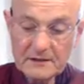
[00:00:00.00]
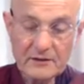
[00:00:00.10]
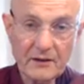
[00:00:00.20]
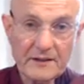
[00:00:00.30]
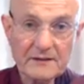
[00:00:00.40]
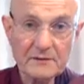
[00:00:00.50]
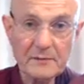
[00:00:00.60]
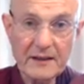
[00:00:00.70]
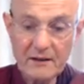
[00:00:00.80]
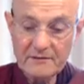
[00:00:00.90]
So this has
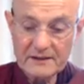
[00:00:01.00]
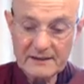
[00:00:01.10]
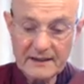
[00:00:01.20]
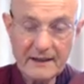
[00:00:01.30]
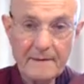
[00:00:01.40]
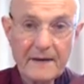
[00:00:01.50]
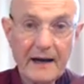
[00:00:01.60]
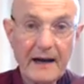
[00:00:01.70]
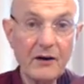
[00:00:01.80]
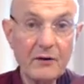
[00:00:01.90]
been obviously
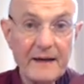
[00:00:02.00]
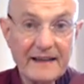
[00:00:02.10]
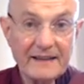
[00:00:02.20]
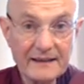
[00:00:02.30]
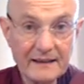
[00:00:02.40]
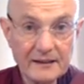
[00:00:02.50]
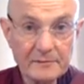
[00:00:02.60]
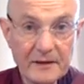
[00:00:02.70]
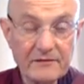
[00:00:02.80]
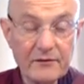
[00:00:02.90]
augmented, it's
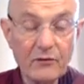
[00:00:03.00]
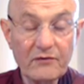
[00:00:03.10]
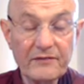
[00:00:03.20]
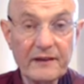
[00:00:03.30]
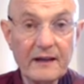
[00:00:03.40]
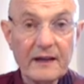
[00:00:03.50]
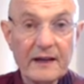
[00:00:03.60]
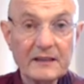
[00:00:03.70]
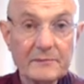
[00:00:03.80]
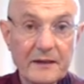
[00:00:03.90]

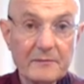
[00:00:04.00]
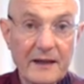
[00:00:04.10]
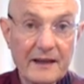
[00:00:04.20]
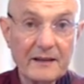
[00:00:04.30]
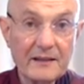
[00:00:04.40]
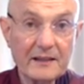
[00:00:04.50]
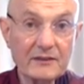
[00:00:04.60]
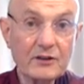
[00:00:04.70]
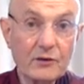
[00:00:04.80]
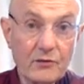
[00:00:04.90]
been made,
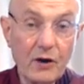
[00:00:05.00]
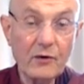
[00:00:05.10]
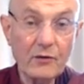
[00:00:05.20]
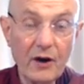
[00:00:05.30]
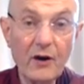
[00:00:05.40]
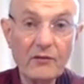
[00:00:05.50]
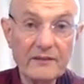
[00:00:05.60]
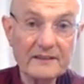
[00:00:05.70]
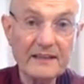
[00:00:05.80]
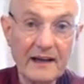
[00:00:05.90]
it's grown
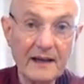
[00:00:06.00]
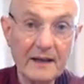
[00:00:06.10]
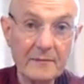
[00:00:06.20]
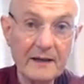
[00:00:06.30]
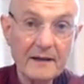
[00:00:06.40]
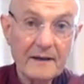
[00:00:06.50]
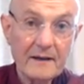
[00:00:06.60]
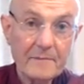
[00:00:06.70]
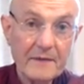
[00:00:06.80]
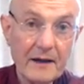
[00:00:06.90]
over time
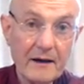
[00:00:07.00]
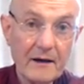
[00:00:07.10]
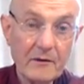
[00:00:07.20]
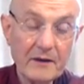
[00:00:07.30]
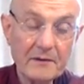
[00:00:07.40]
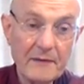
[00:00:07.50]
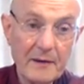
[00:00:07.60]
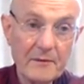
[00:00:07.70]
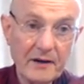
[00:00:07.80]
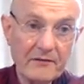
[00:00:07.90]
with
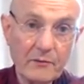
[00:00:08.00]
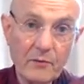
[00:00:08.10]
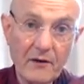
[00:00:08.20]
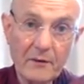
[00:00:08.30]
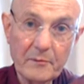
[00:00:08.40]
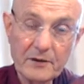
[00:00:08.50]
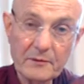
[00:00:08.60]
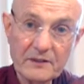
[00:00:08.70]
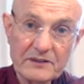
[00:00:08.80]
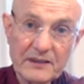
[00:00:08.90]
memory from what the Buddha
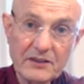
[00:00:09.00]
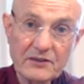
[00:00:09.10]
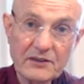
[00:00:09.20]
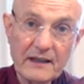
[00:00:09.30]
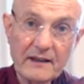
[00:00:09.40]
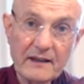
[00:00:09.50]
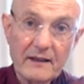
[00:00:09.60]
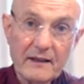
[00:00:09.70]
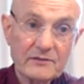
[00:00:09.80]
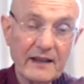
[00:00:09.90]
was teaching,
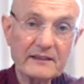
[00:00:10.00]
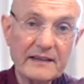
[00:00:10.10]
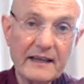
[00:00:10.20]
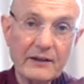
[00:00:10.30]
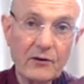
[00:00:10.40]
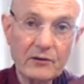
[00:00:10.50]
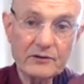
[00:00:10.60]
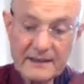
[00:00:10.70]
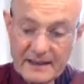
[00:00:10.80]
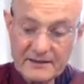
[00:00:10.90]
trying to get it all
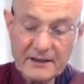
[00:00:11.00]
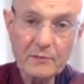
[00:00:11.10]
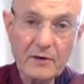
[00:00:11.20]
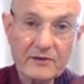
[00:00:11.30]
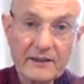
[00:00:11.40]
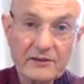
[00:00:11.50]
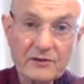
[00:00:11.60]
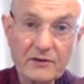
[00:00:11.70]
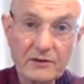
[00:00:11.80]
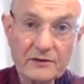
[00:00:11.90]
together in one
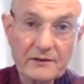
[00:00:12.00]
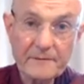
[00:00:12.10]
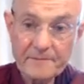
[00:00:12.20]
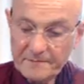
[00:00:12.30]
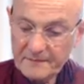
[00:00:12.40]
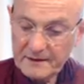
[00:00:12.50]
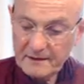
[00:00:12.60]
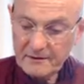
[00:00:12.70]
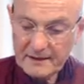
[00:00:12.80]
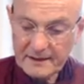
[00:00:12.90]
discourse.
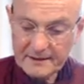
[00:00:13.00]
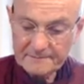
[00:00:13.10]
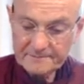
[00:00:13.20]
Okay.